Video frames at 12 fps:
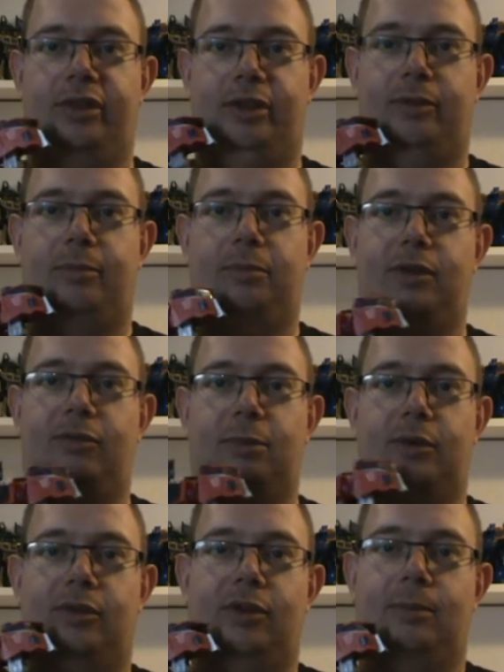The Beast
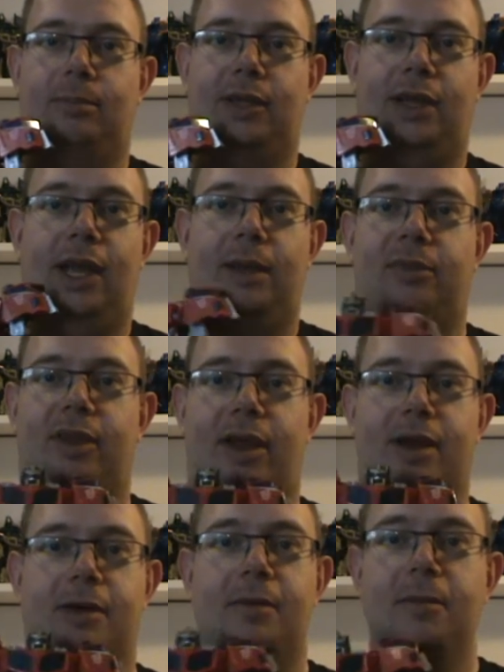Wars not renamed
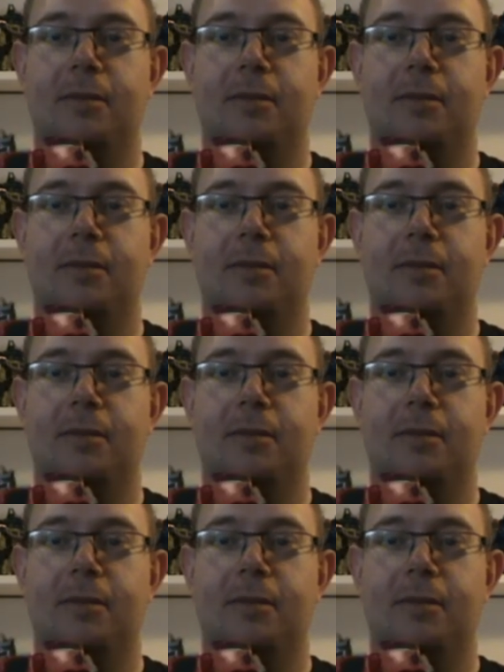there.